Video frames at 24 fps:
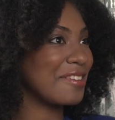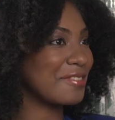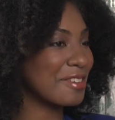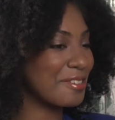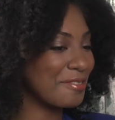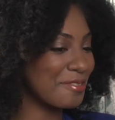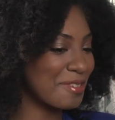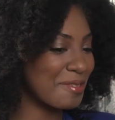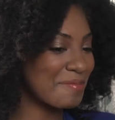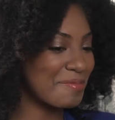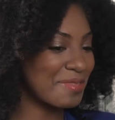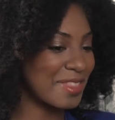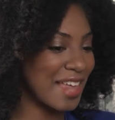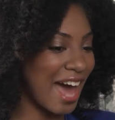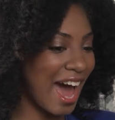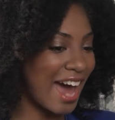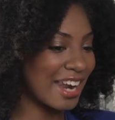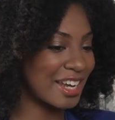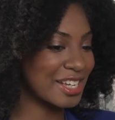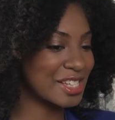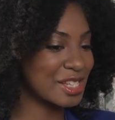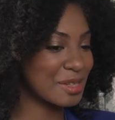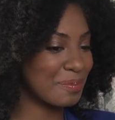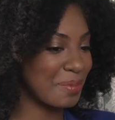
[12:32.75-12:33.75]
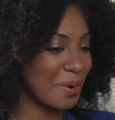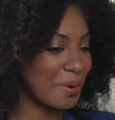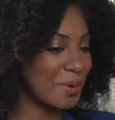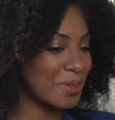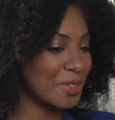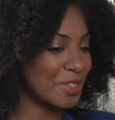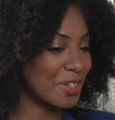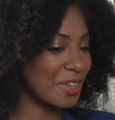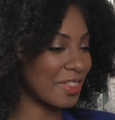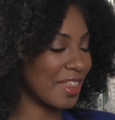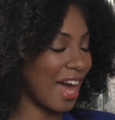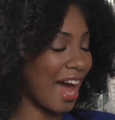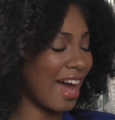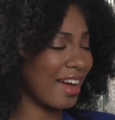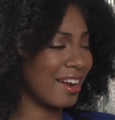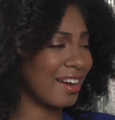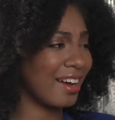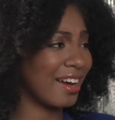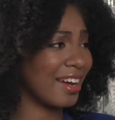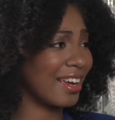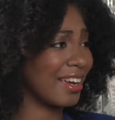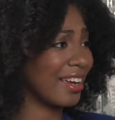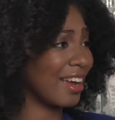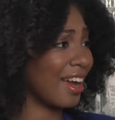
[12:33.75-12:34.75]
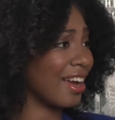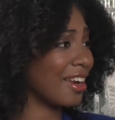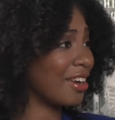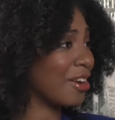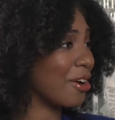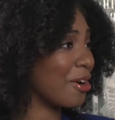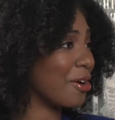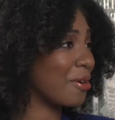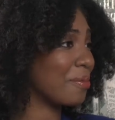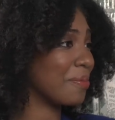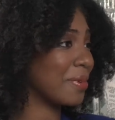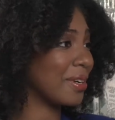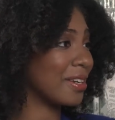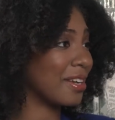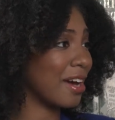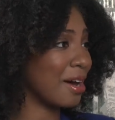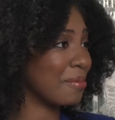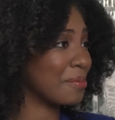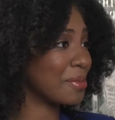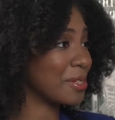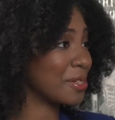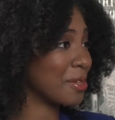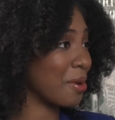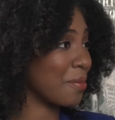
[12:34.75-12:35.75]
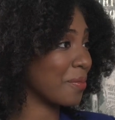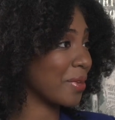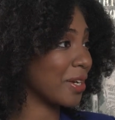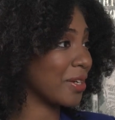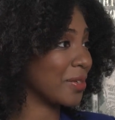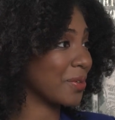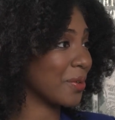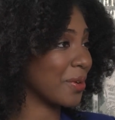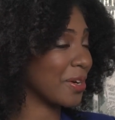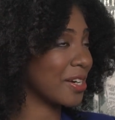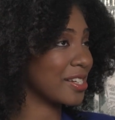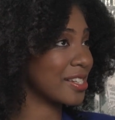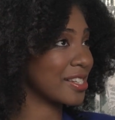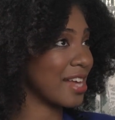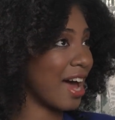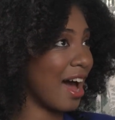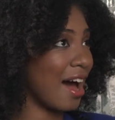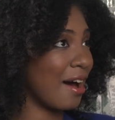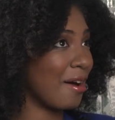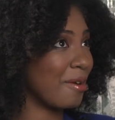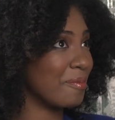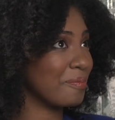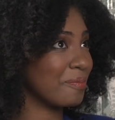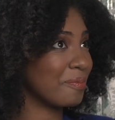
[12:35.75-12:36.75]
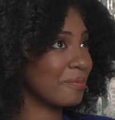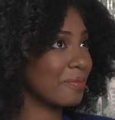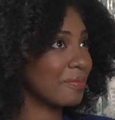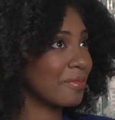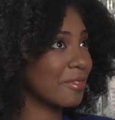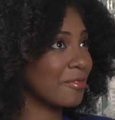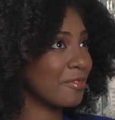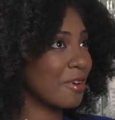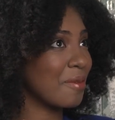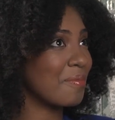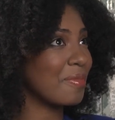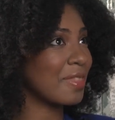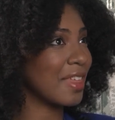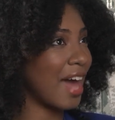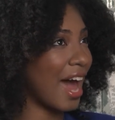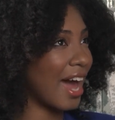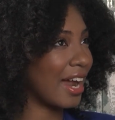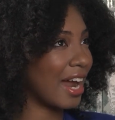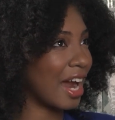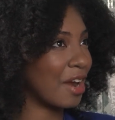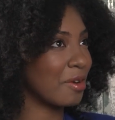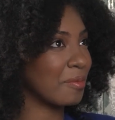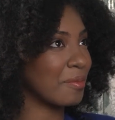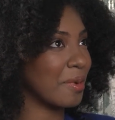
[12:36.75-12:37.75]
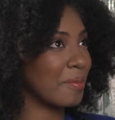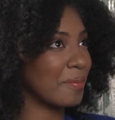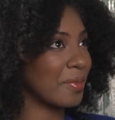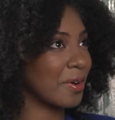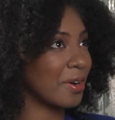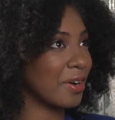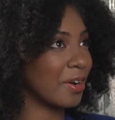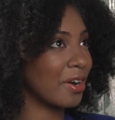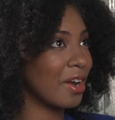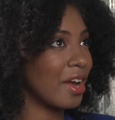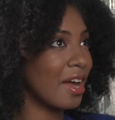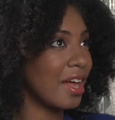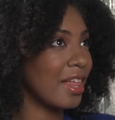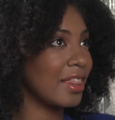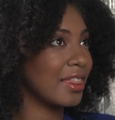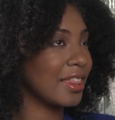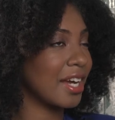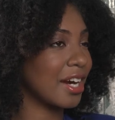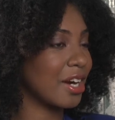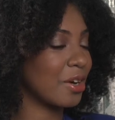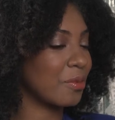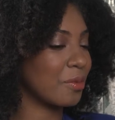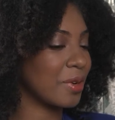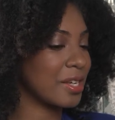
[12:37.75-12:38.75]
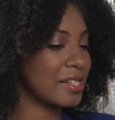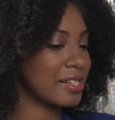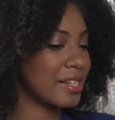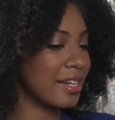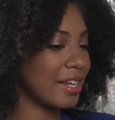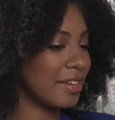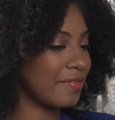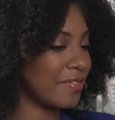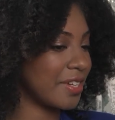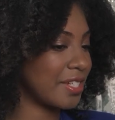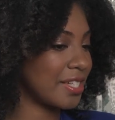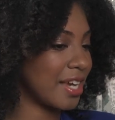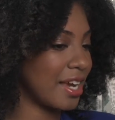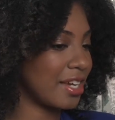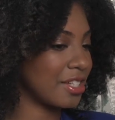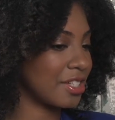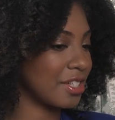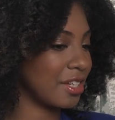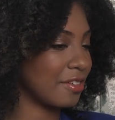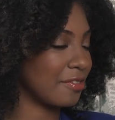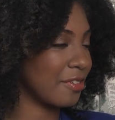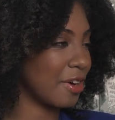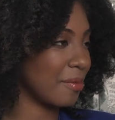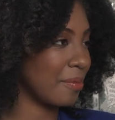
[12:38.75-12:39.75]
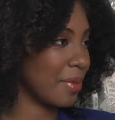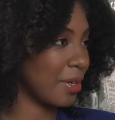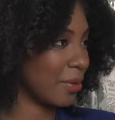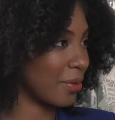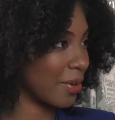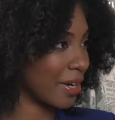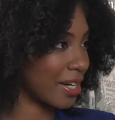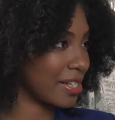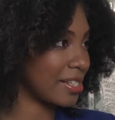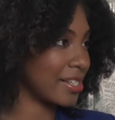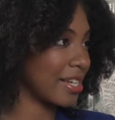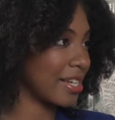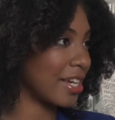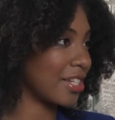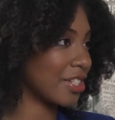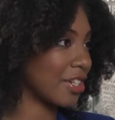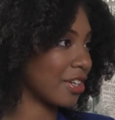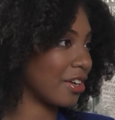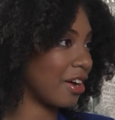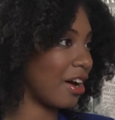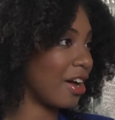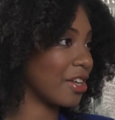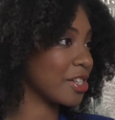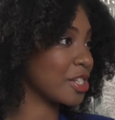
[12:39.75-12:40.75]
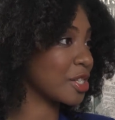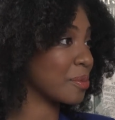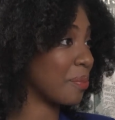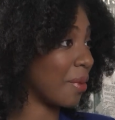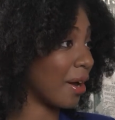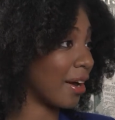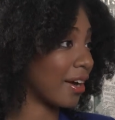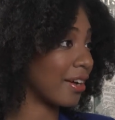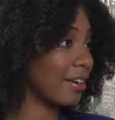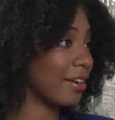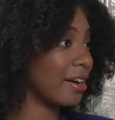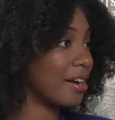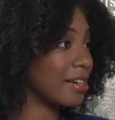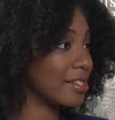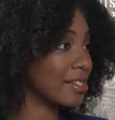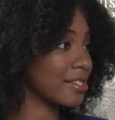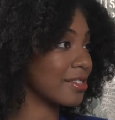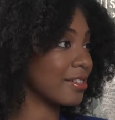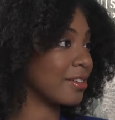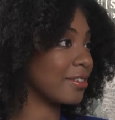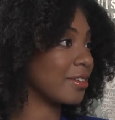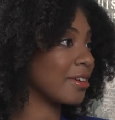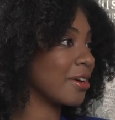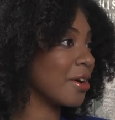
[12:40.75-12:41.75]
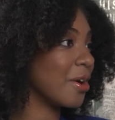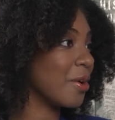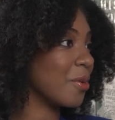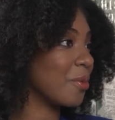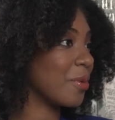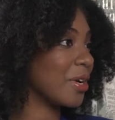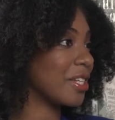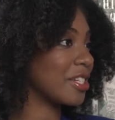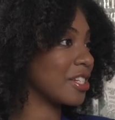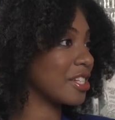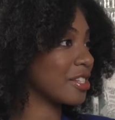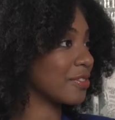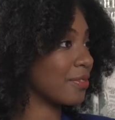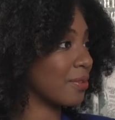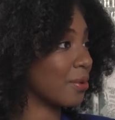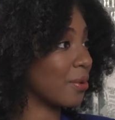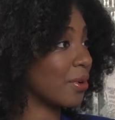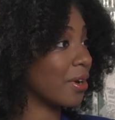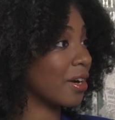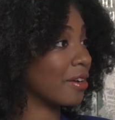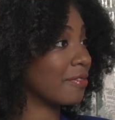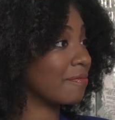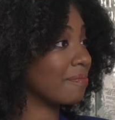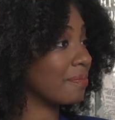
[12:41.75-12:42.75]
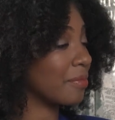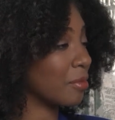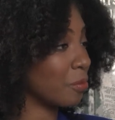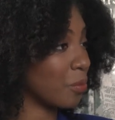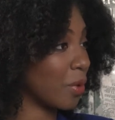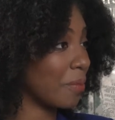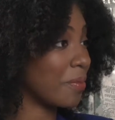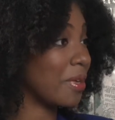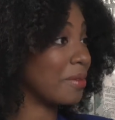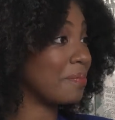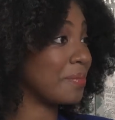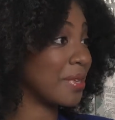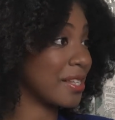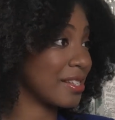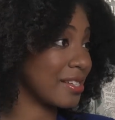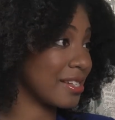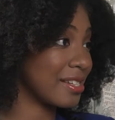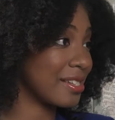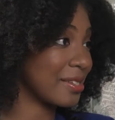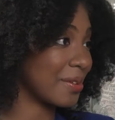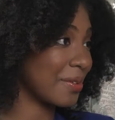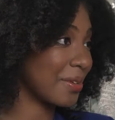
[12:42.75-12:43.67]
even from that exposure, that again opened up so many doors. From that, I remember there was an invitation from an organization called Spark and Hustle, which is for women business